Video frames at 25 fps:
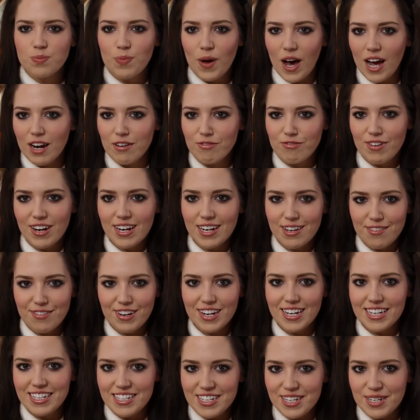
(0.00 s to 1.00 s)
but I really,
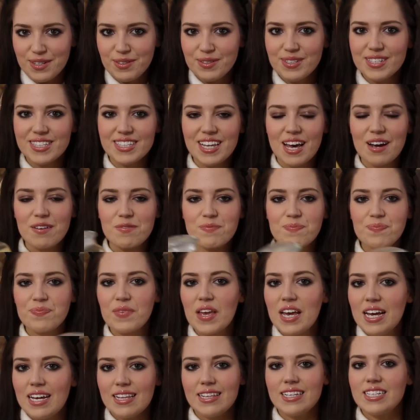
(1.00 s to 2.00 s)
really do, so
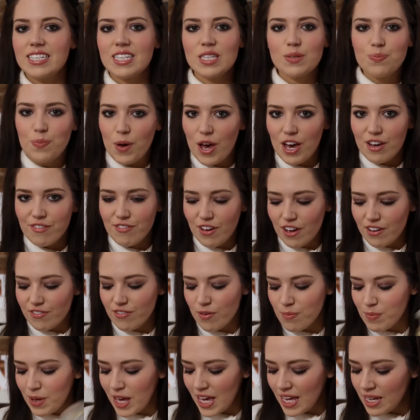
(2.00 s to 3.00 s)
this is perfect
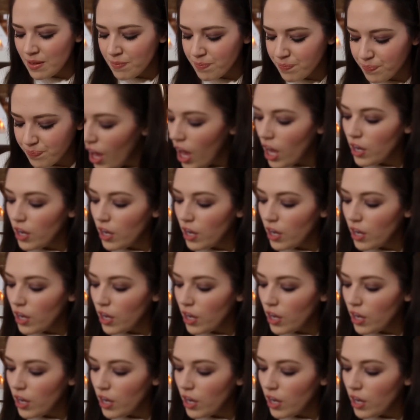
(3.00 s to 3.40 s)
for me.